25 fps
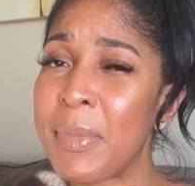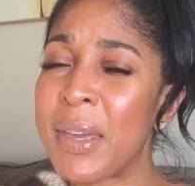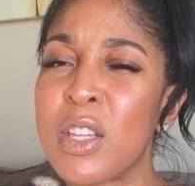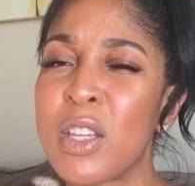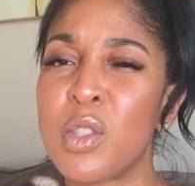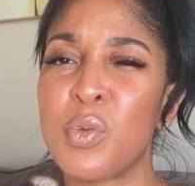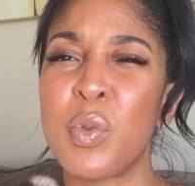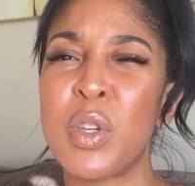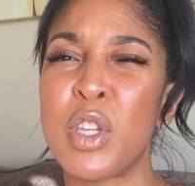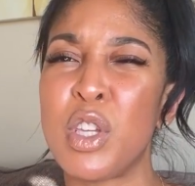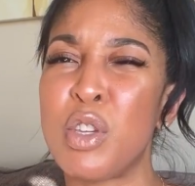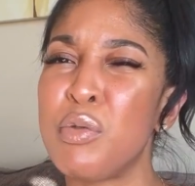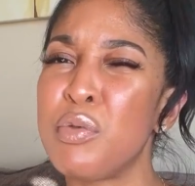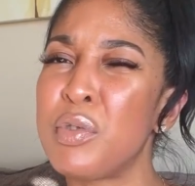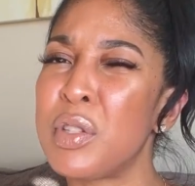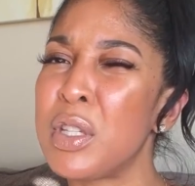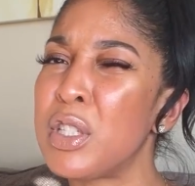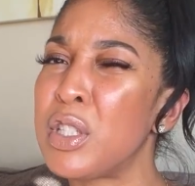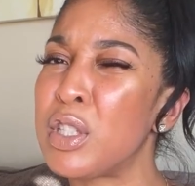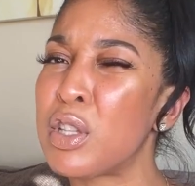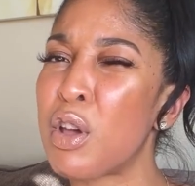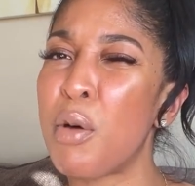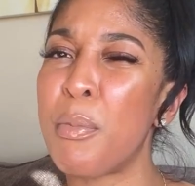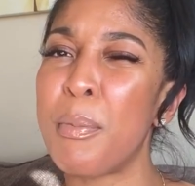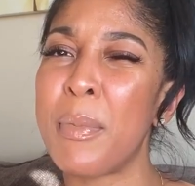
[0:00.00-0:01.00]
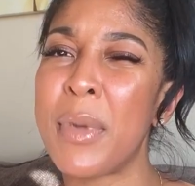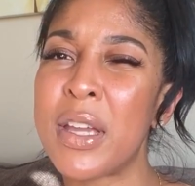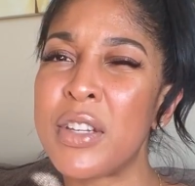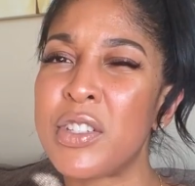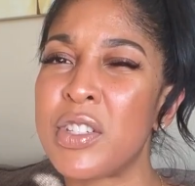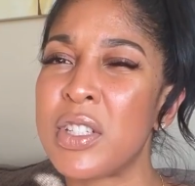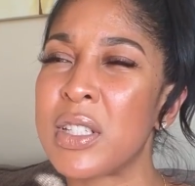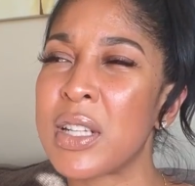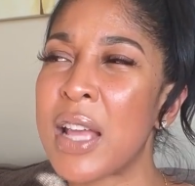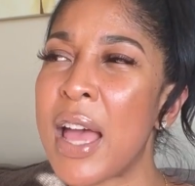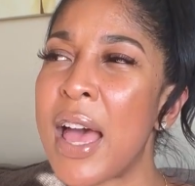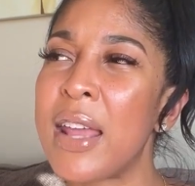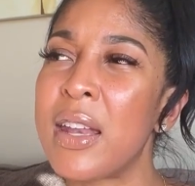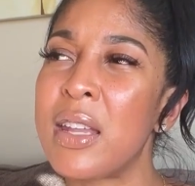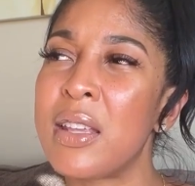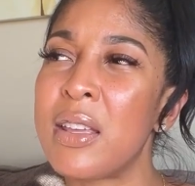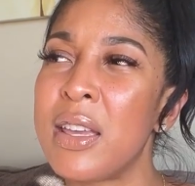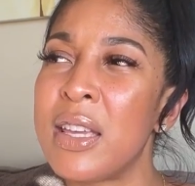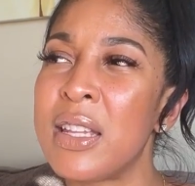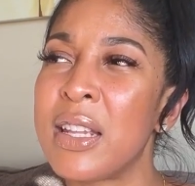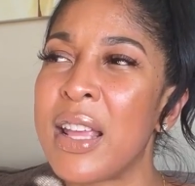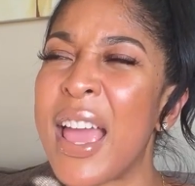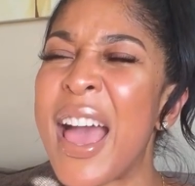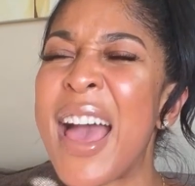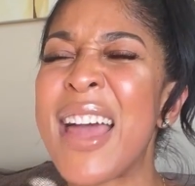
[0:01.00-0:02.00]
we use it so much, it's kind of
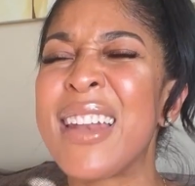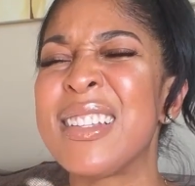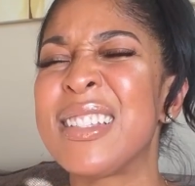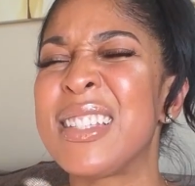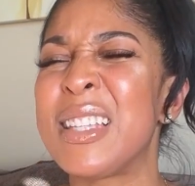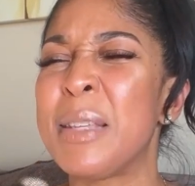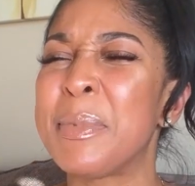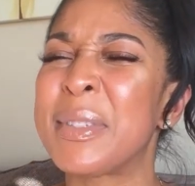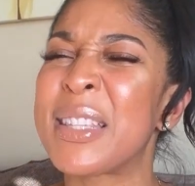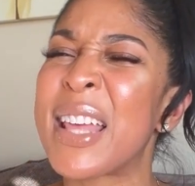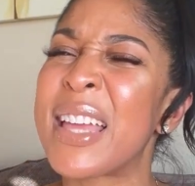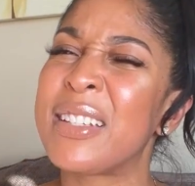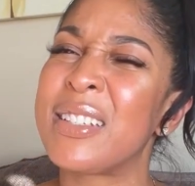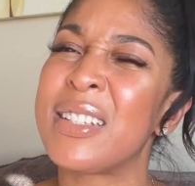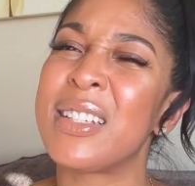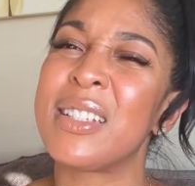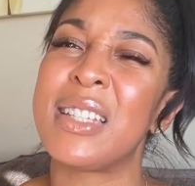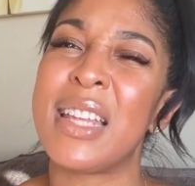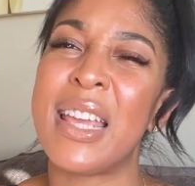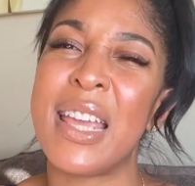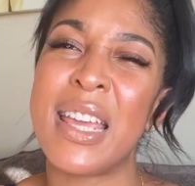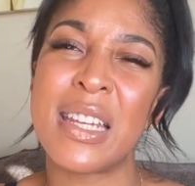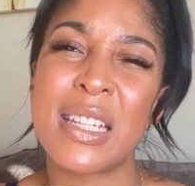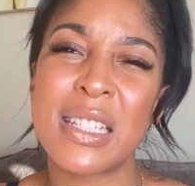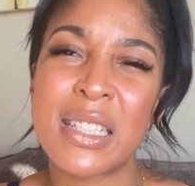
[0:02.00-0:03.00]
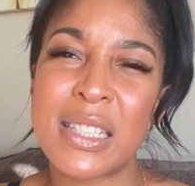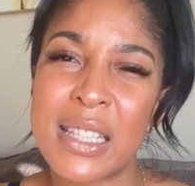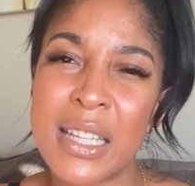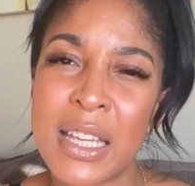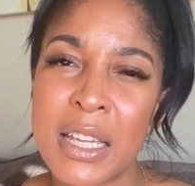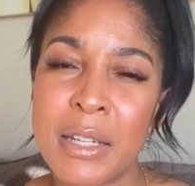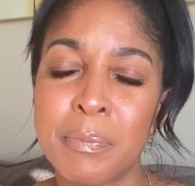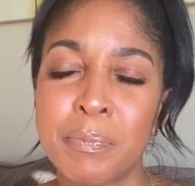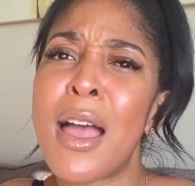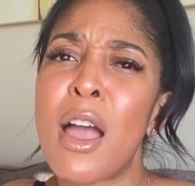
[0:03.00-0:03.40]
it kind of seems like just innocent.